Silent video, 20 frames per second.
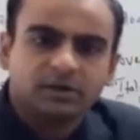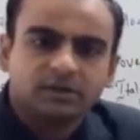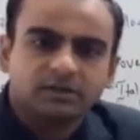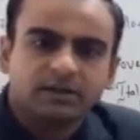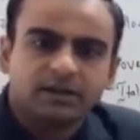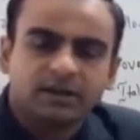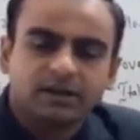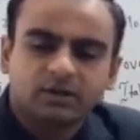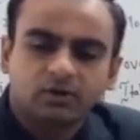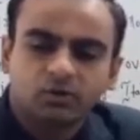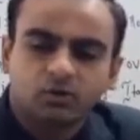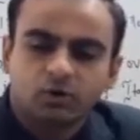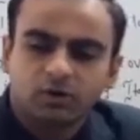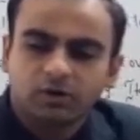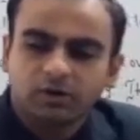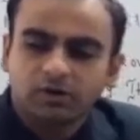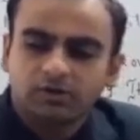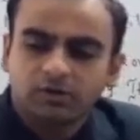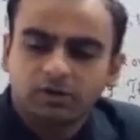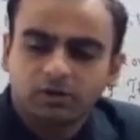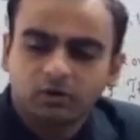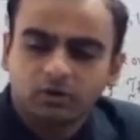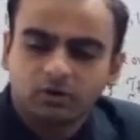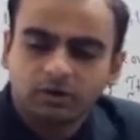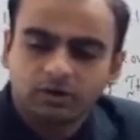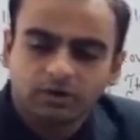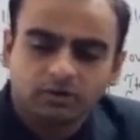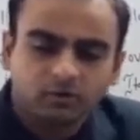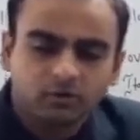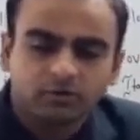that you don't
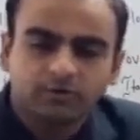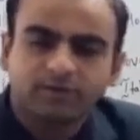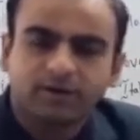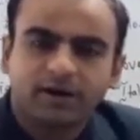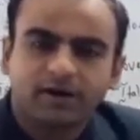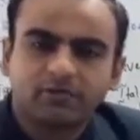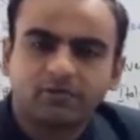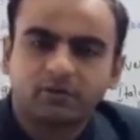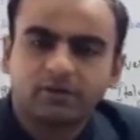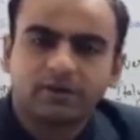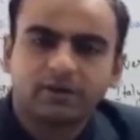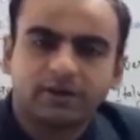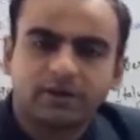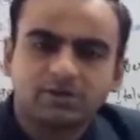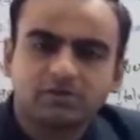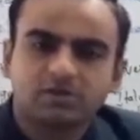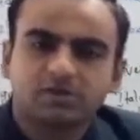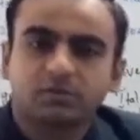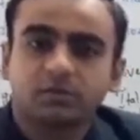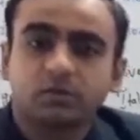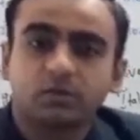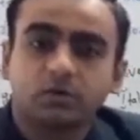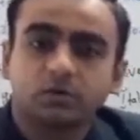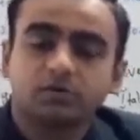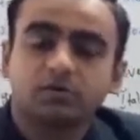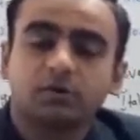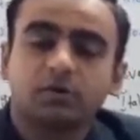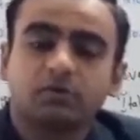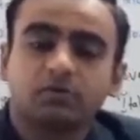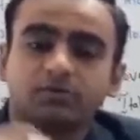only have to fight for elections, but you
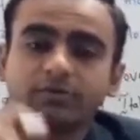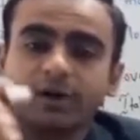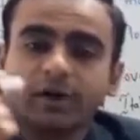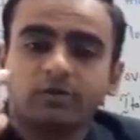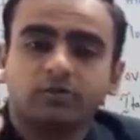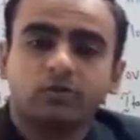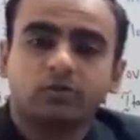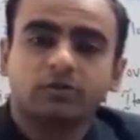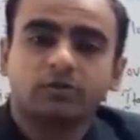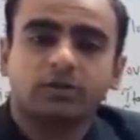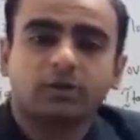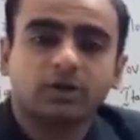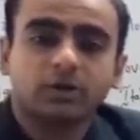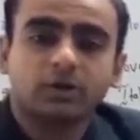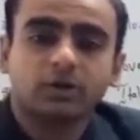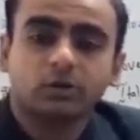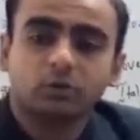also have to fight for the country.